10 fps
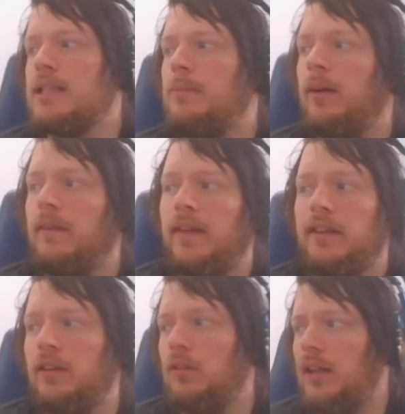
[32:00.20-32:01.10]
Spell and then
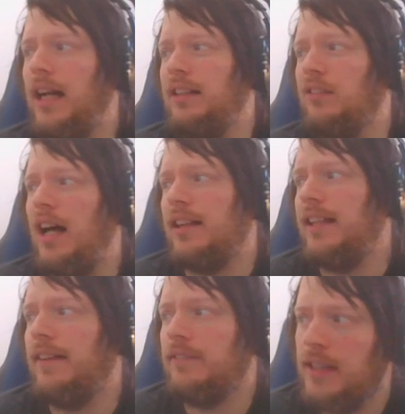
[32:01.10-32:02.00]
they're kind of locked
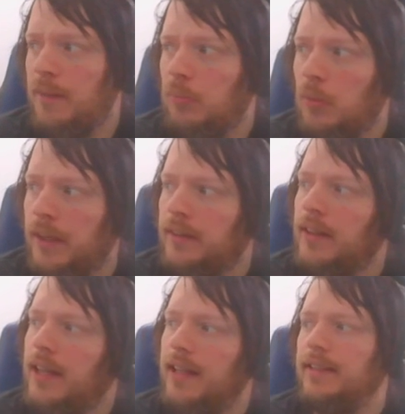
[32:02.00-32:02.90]
after that point.
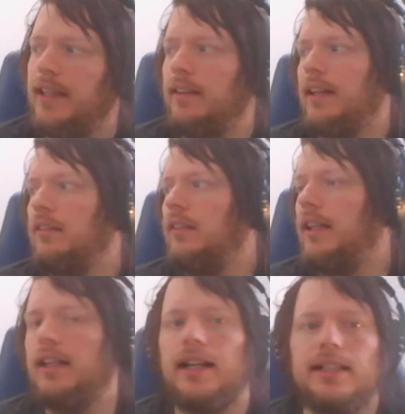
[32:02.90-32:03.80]
If they like lead
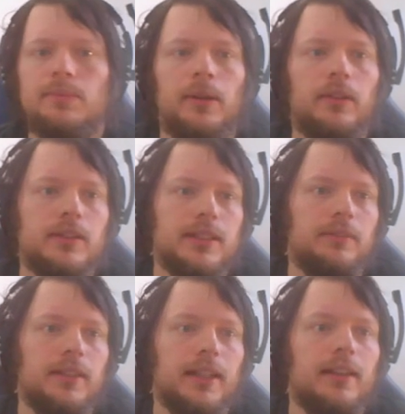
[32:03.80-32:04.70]
an Ice Spell or
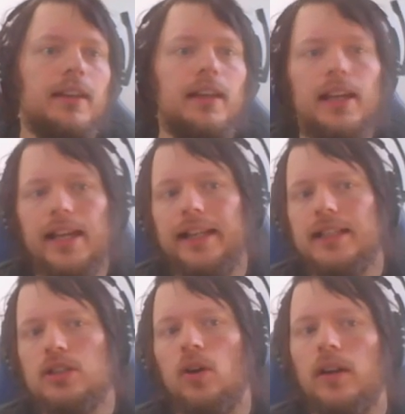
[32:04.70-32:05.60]
something. It
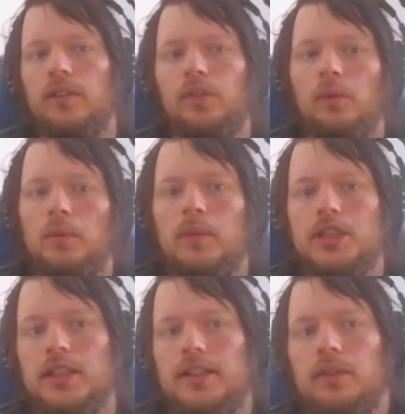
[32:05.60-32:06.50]
gets harder for
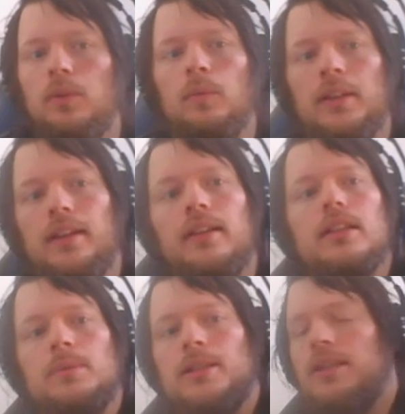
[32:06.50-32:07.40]
Windwitch to deal with Winda
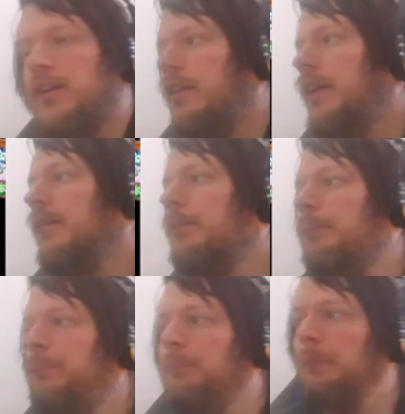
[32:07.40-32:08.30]
specifically.
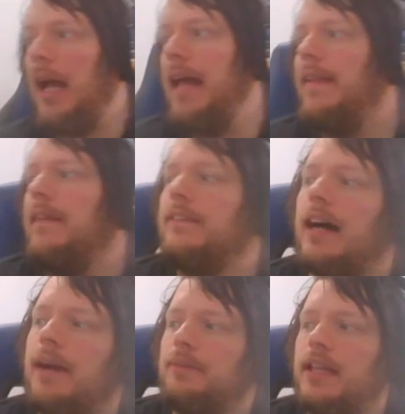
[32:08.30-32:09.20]
And then
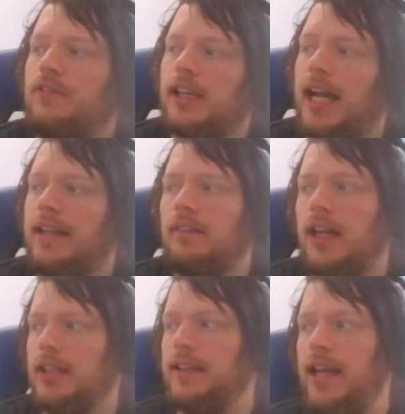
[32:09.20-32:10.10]
Time Thief, again,
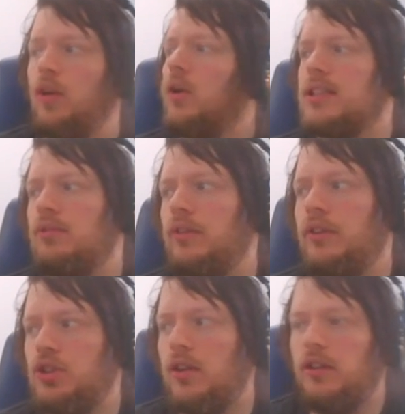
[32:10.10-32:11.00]
like, they also
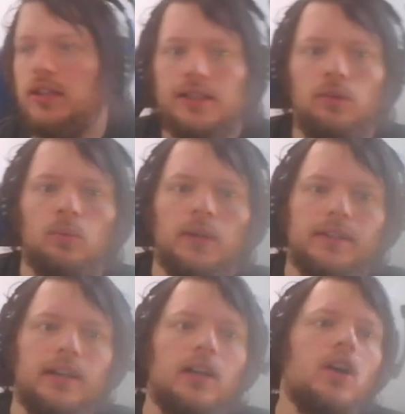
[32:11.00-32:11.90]
really struggle to deal with
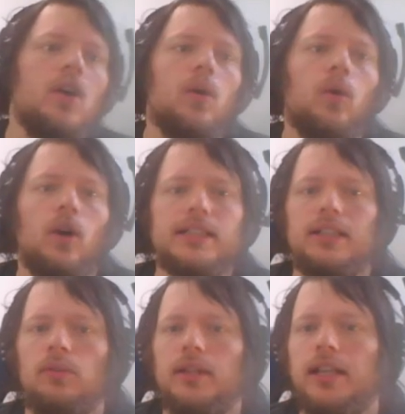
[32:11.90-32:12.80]
Winda.
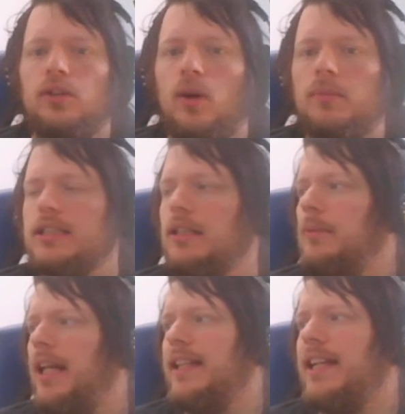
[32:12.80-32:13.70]
Also, when they normal
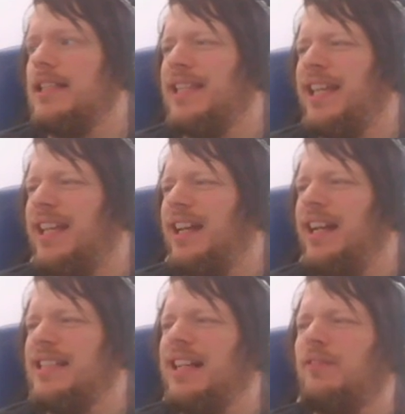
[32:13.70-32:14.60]
summon, I think it's like,
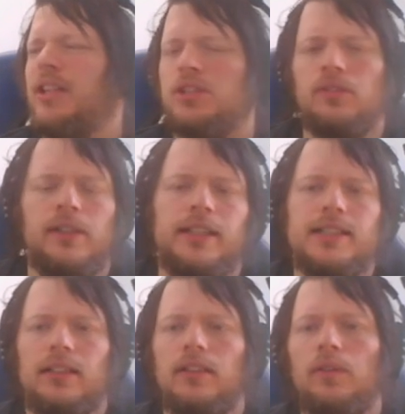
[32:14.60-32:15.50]
it's not retrograde, it's
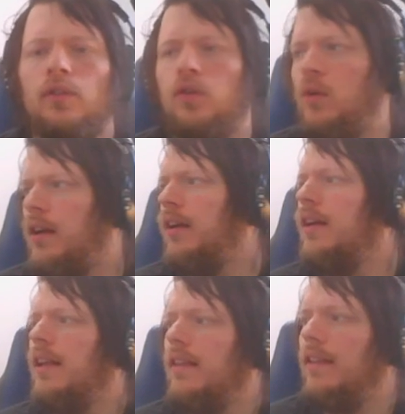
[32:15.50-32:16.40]
the level 4.
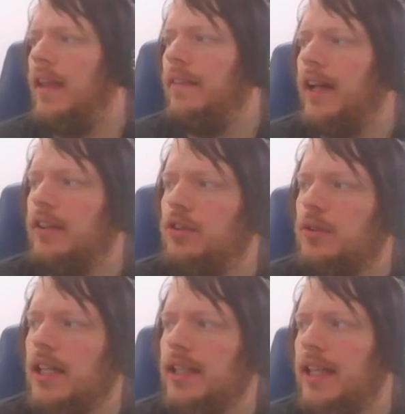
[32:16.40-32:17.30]
And then you
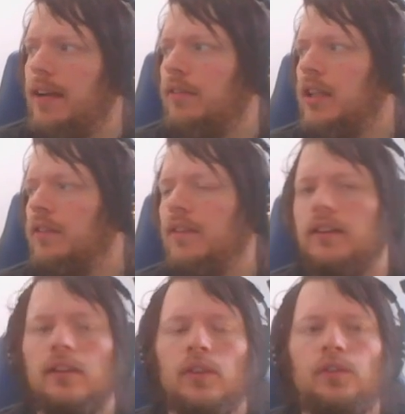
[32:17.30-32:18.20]
can get rid of the
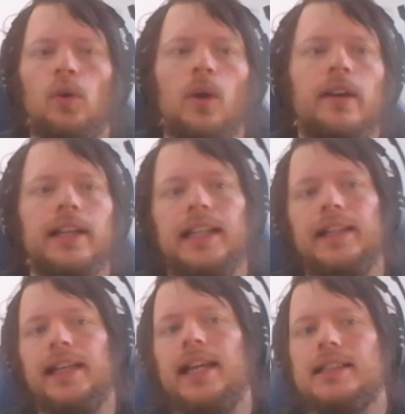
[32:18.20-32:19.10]
level 4, and then
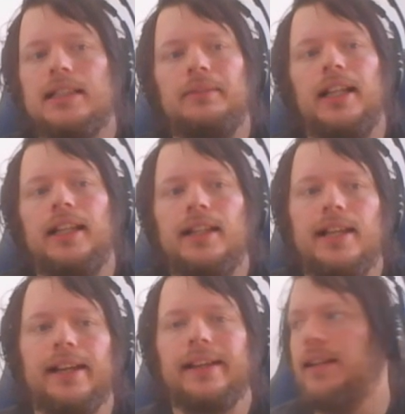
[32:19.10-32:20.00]
they can't summon out of the
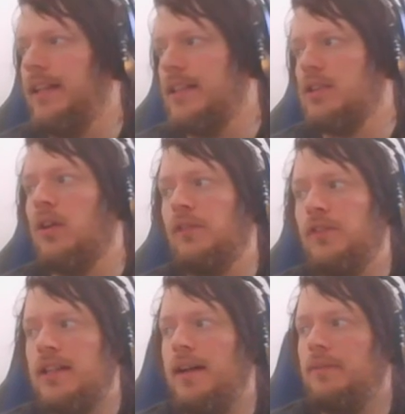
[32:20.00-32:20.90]
deck, and it gets harder for
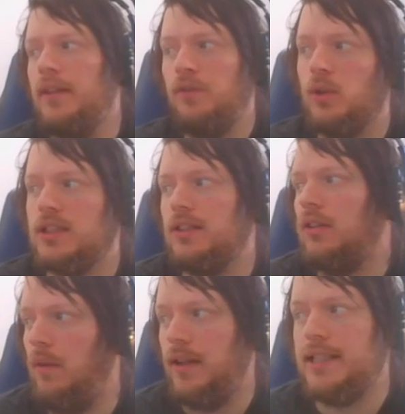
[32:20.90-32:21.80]
Time Thief also
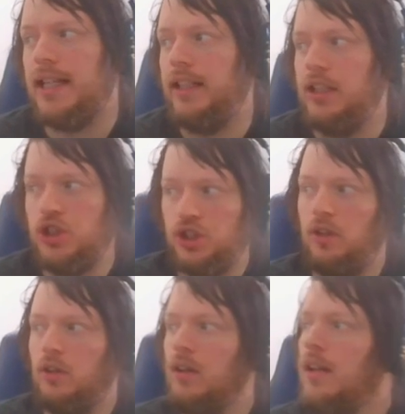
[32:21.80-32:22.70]
going second to
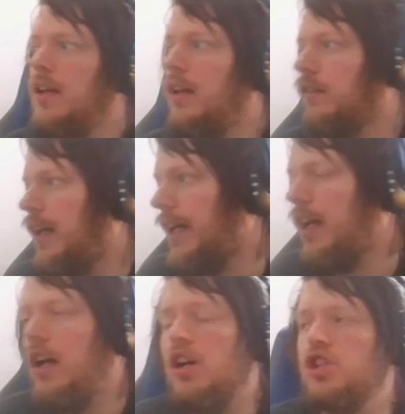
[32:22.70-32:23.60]
Shaddoll. Like,
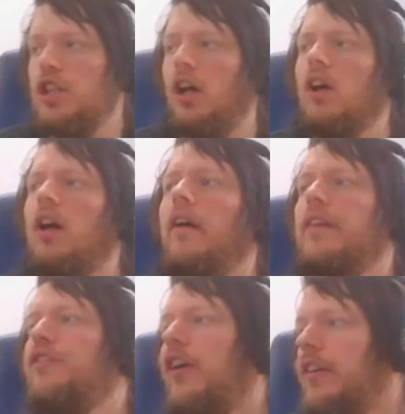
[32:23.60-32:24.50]
Shaddoll going
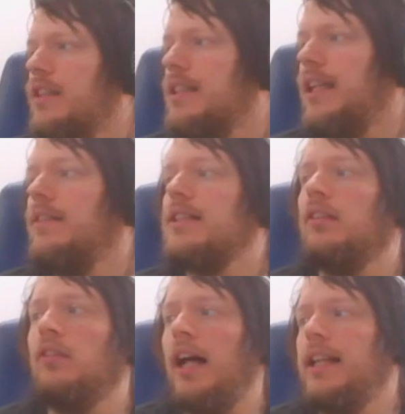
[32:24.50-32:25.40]
first gives a
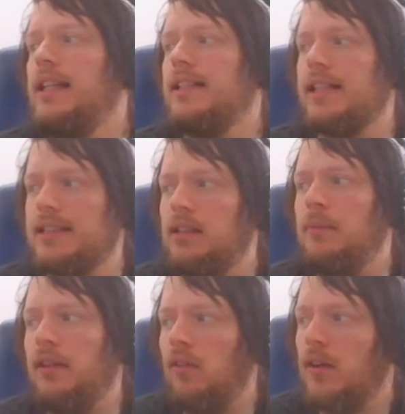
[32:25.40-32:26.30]
lot of the decks in the
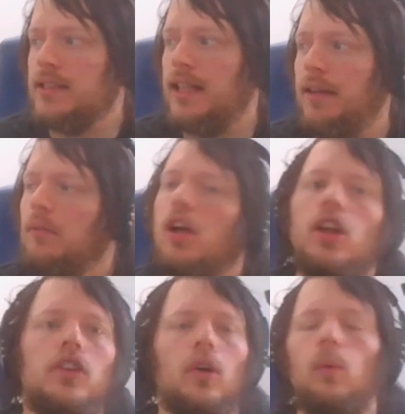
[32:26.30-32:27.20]
meta a hard time.
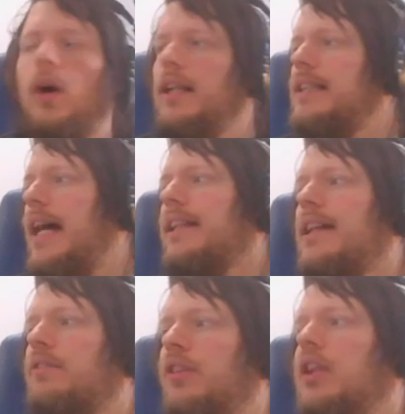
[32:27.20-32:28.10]
The one deck
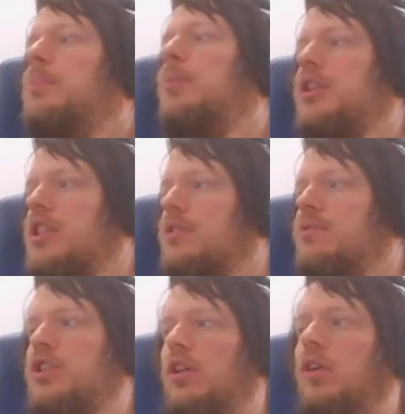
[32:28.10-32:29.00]
that really pushes through
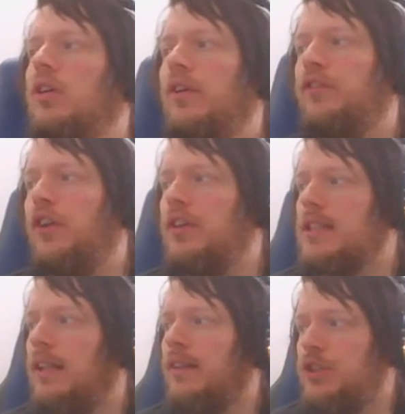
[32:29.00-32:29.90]
Shaddoll going
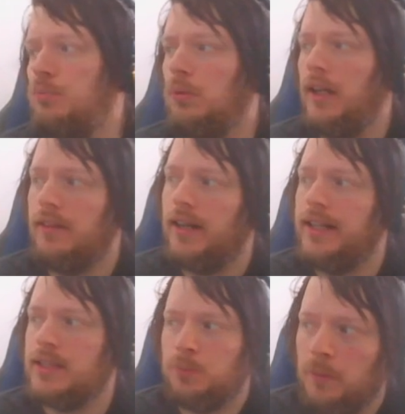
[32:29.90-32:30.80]
first, unless you play it right,
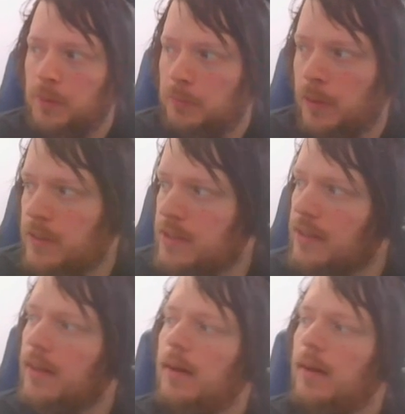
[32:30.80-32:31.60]
is probably Birds.